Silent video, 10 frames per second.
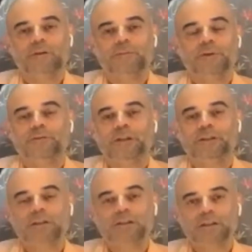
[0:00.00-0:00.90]
But when
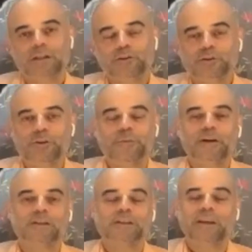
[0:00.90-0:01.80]
Srila Sant Gosai
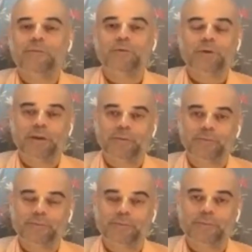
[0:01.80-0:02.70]
Maharaj came to him,
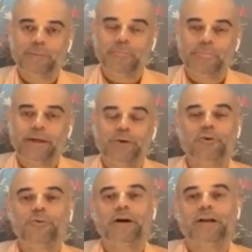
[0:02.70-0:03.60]

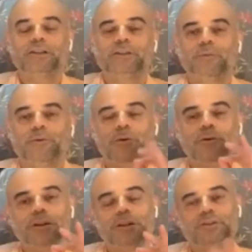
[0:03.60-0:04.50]
Guru Maharaj spoke
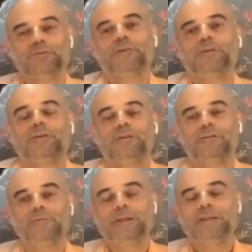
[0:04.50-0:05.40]
only this word, oh,
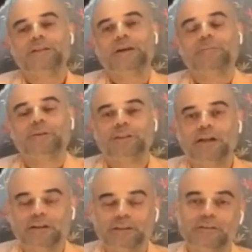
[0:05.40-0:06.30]
please take
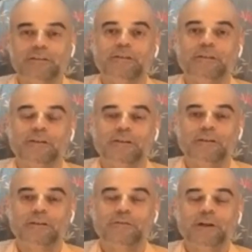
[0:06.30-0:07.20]
prasad
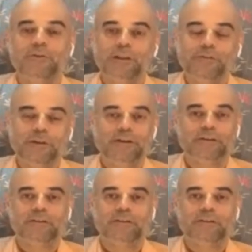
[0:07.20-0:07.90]
while you're leaving.